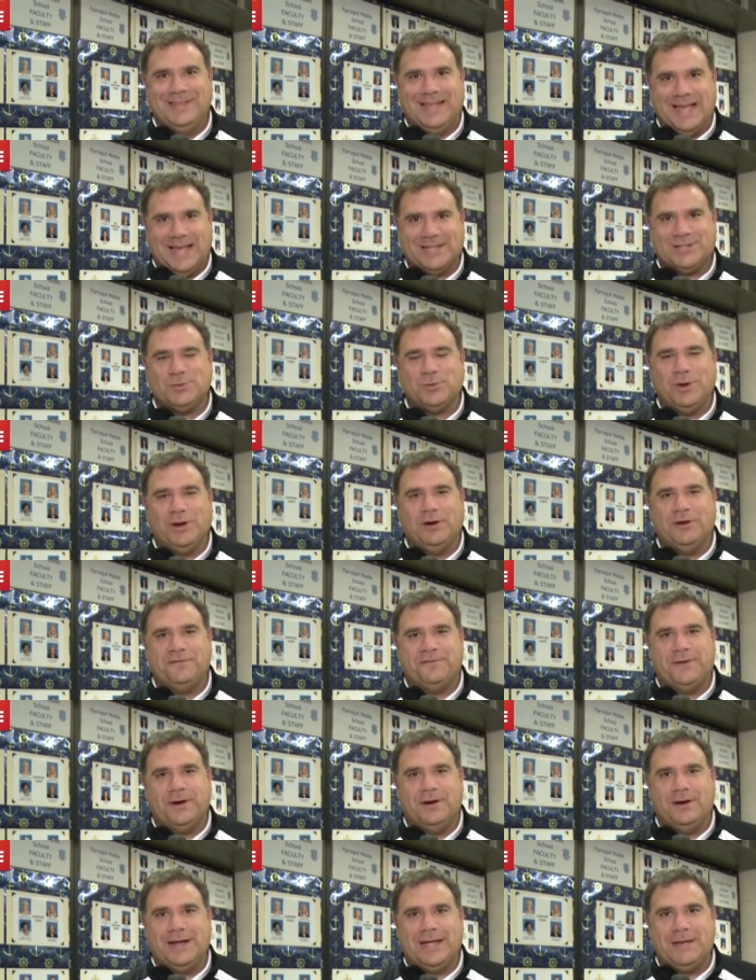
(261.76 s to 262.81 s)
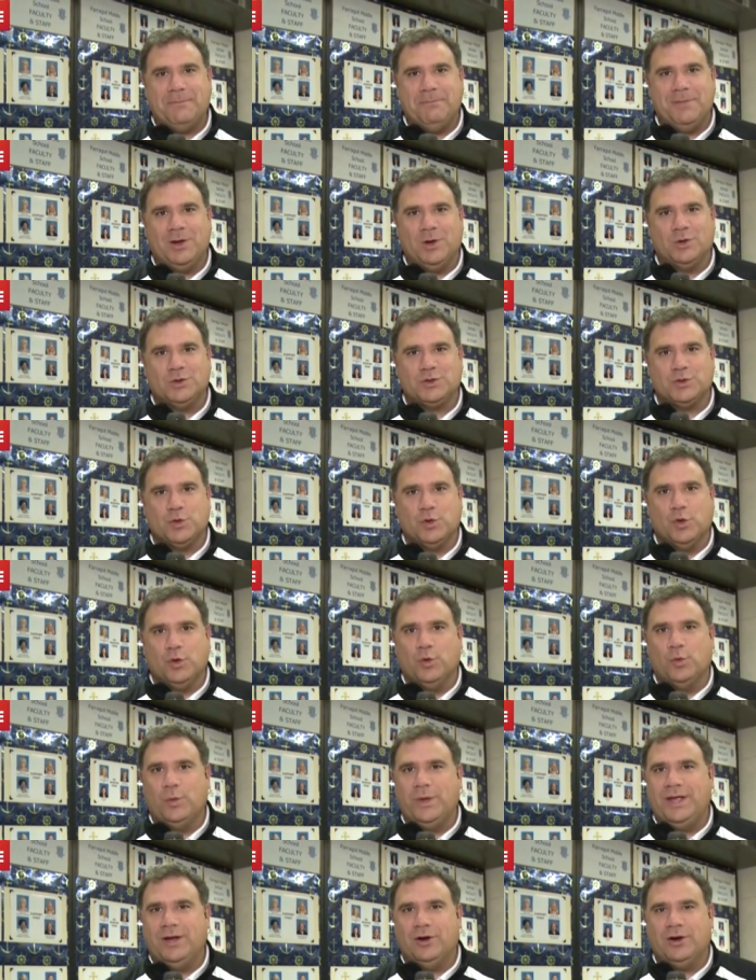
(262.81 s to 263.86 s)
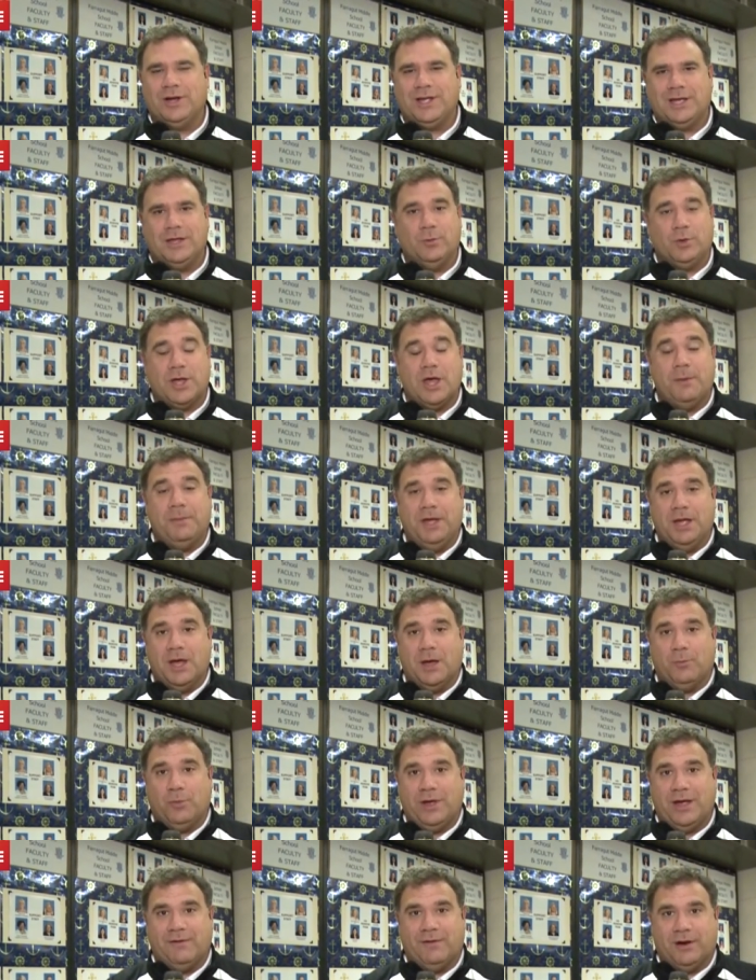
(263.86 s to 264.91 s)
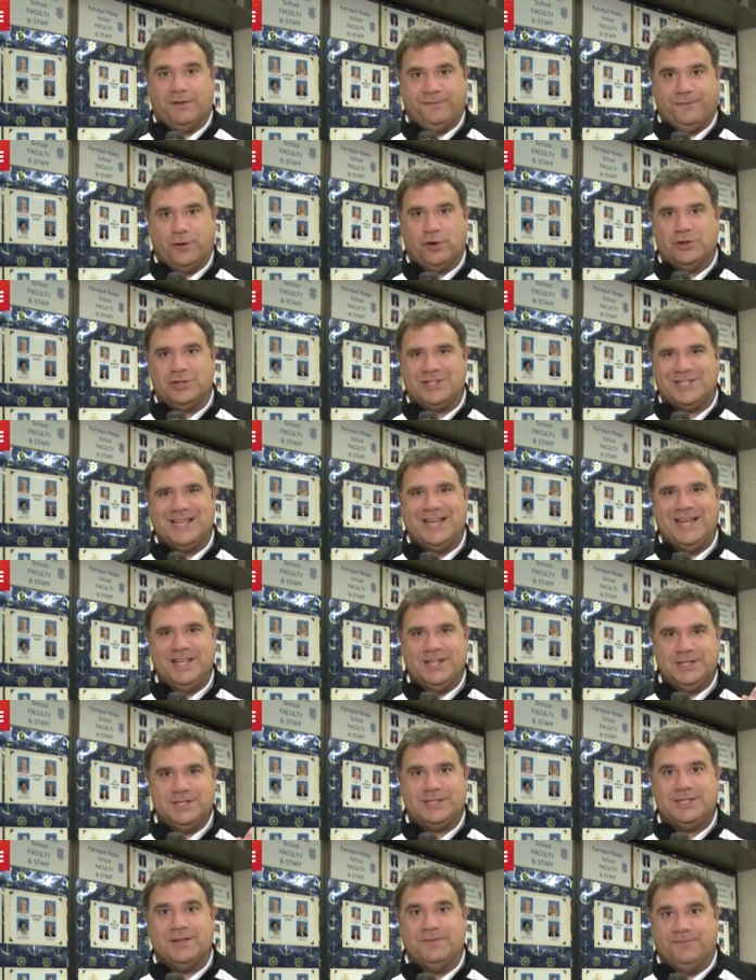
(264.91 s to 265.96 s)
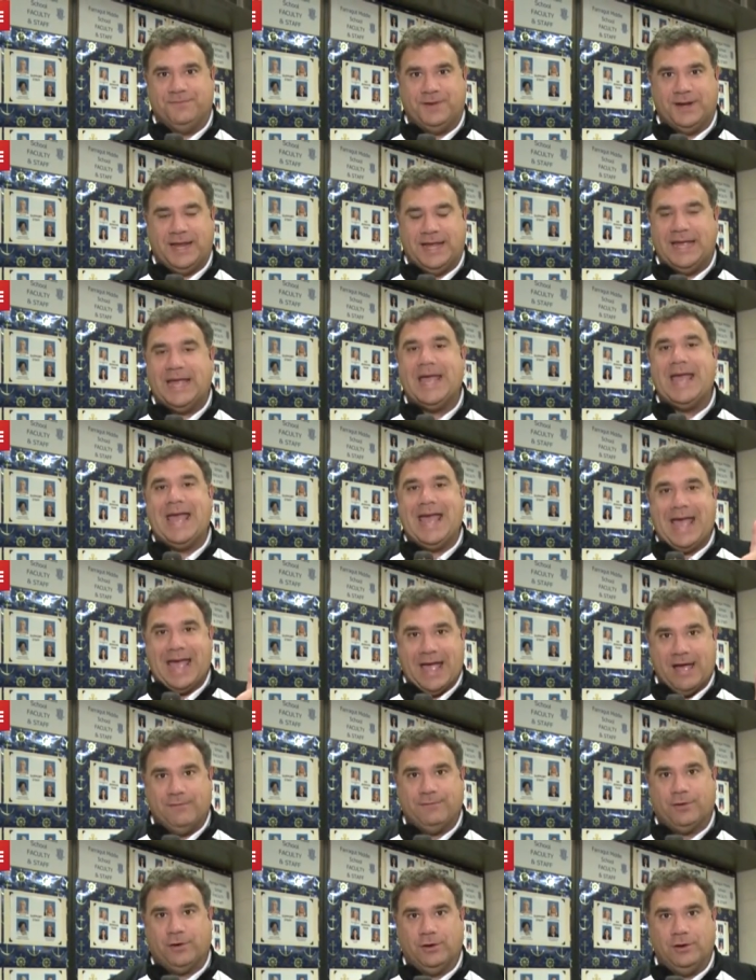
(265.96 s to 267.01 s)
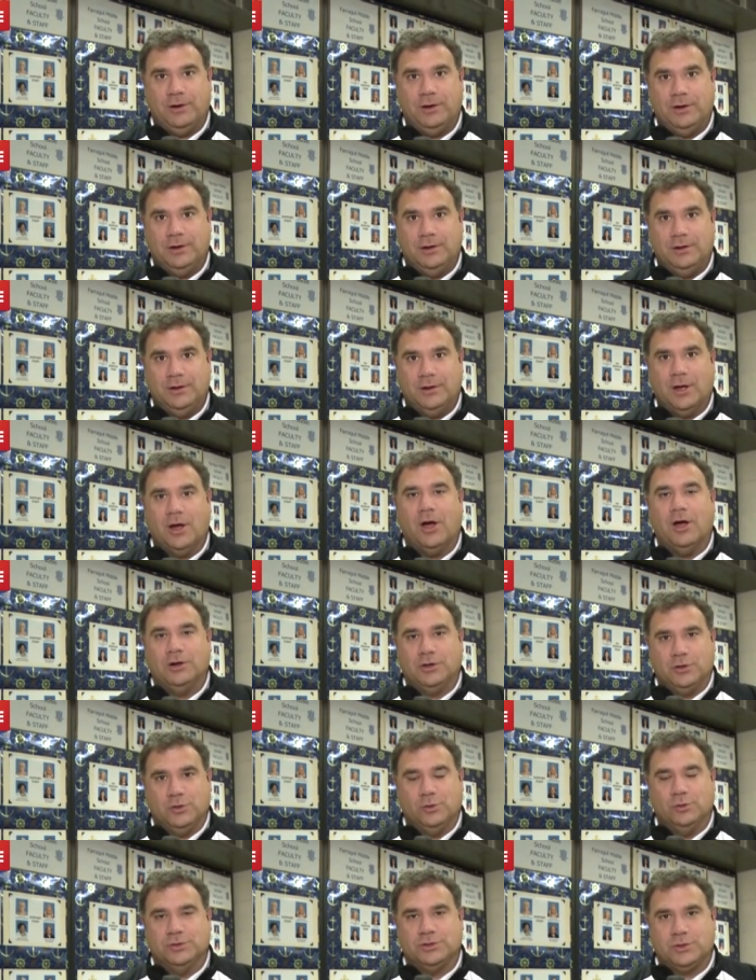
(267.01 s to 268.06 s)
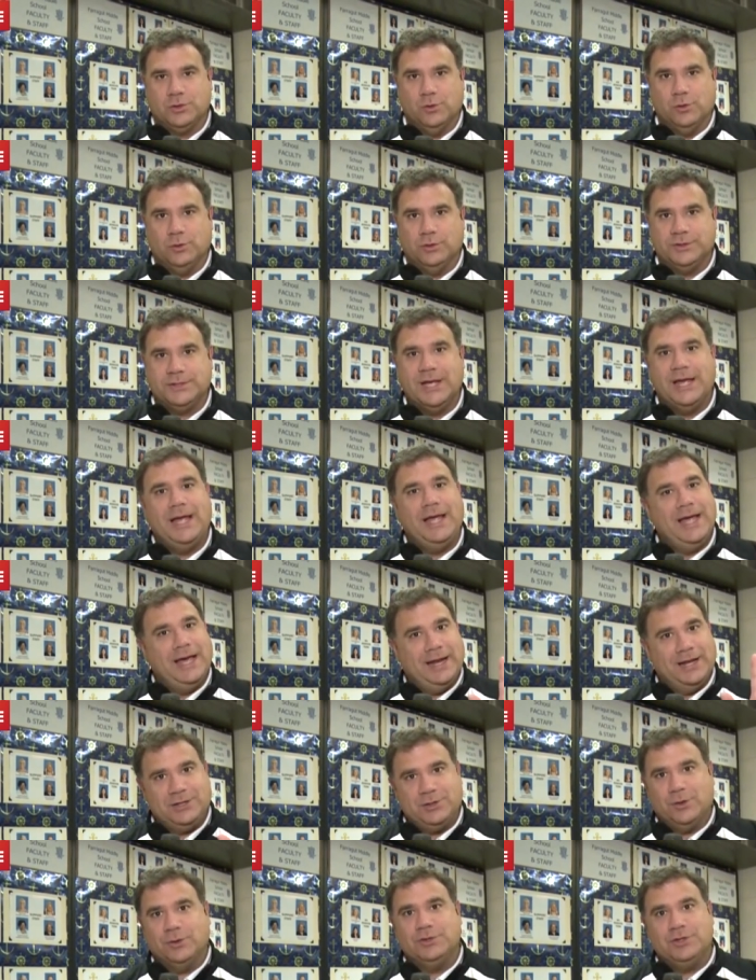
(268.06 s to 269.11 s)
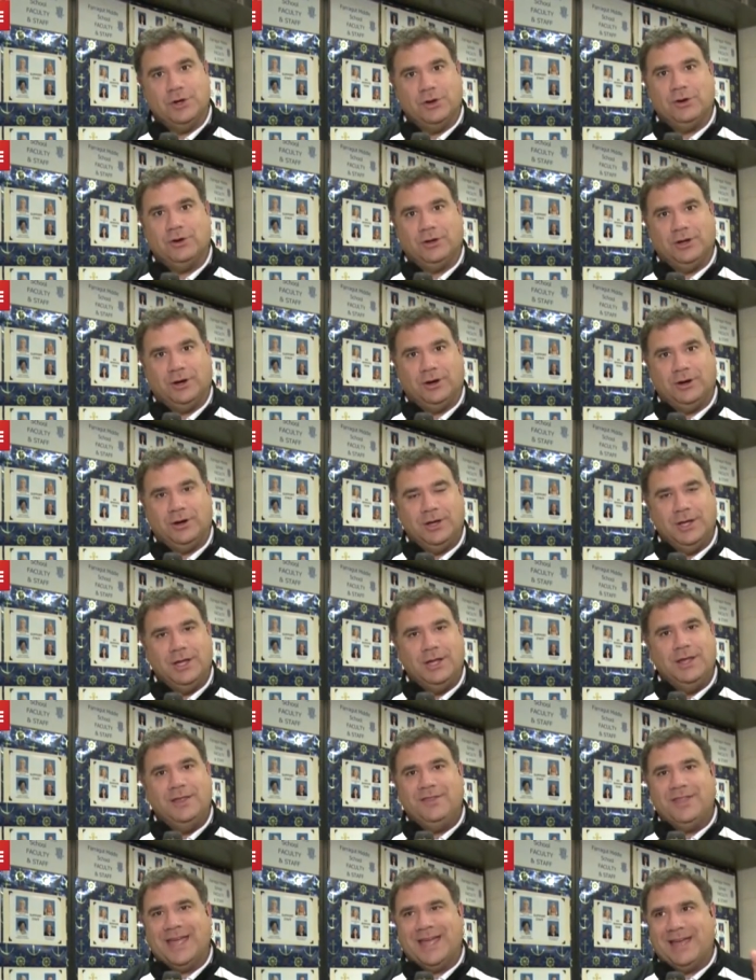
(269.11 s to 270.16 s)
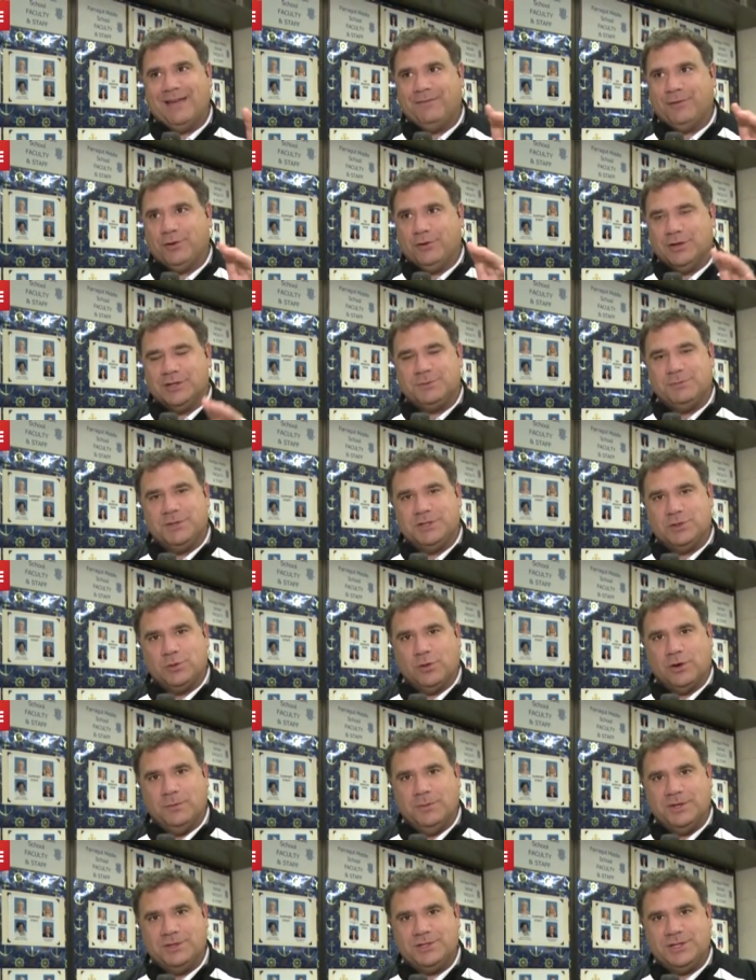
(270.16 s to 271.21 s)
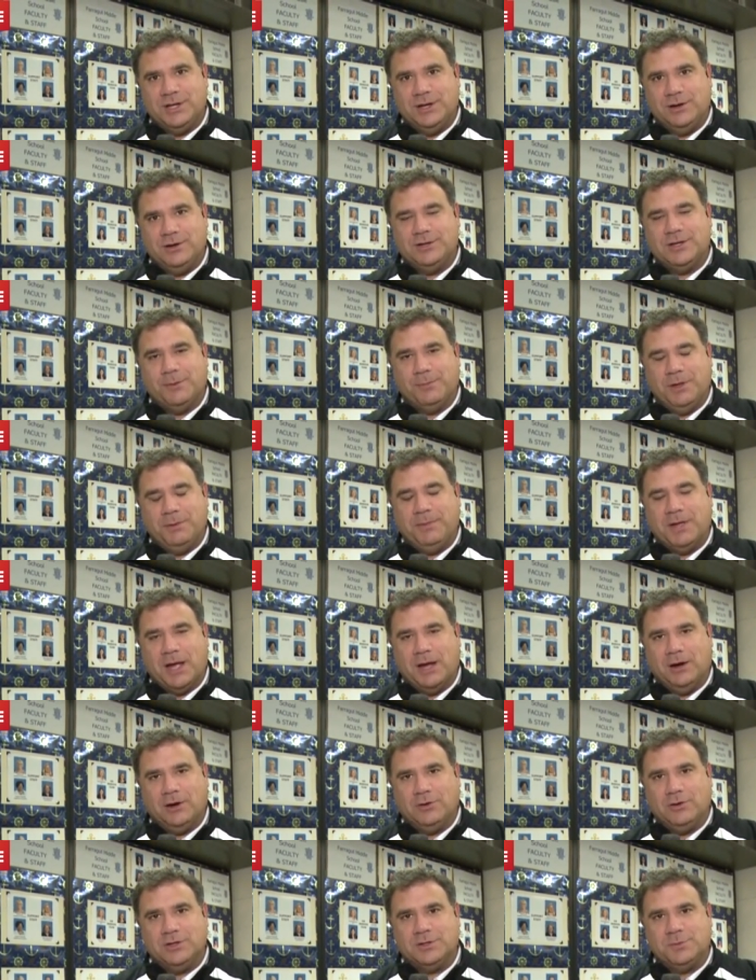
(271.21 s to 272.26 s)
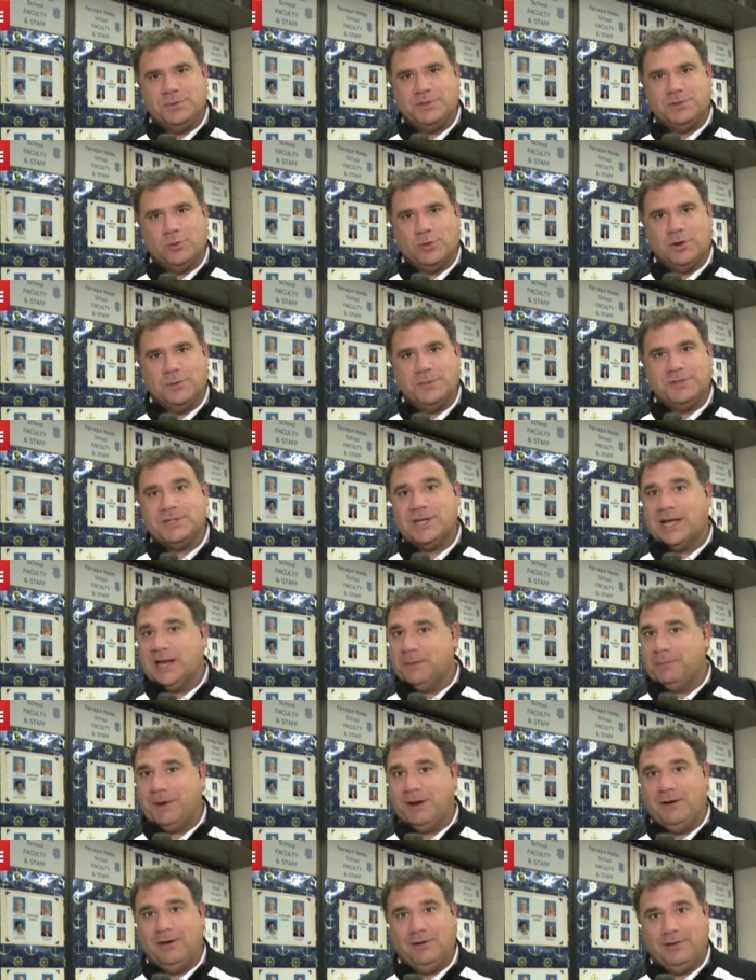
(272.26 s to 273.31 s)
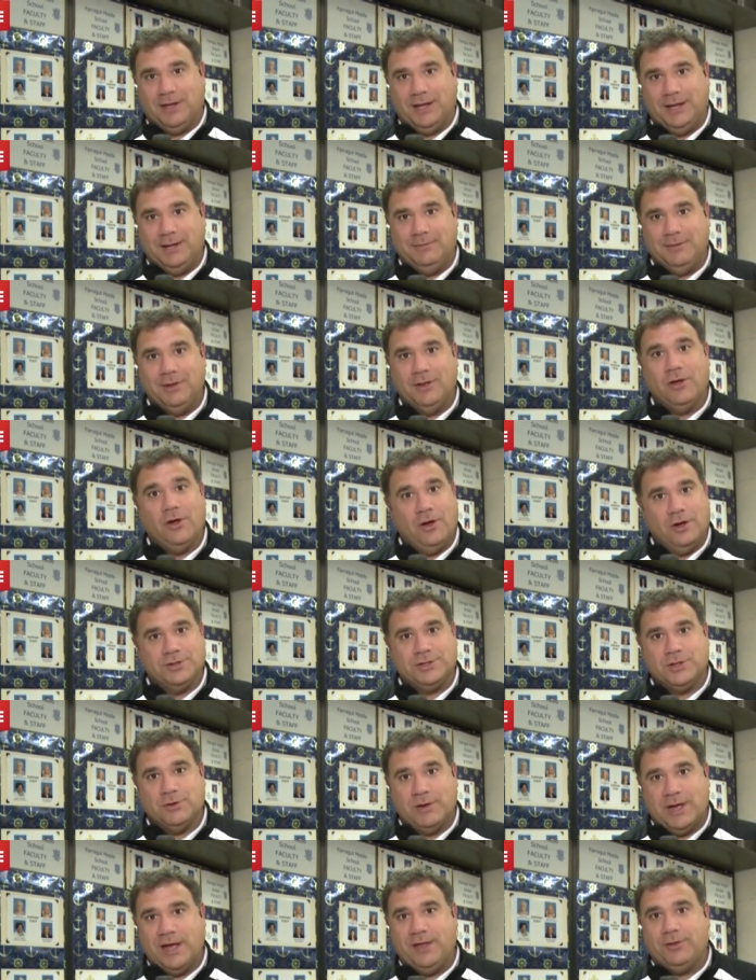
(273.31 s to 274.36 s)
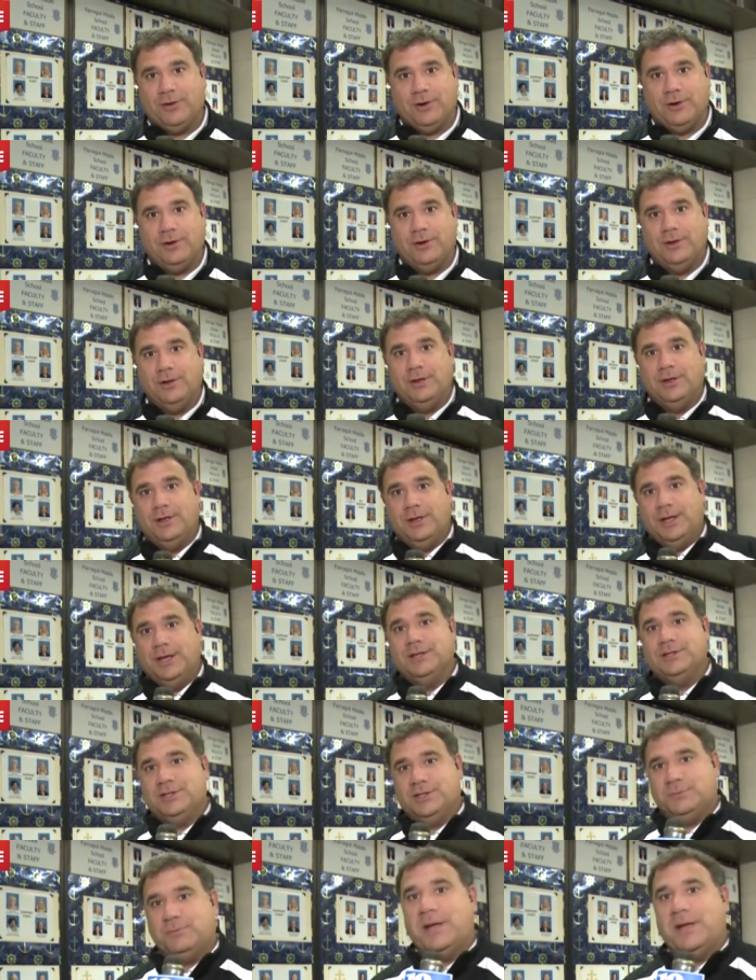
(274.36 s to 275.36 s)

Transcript: Yes, we are at Farragut Middle School. We are coming up. We have our first symphony had. ever on Cool Schools. And I told you earlier, they have Christmas ornaments here, WBIR Christmas ornaments, and apparently also Heather is a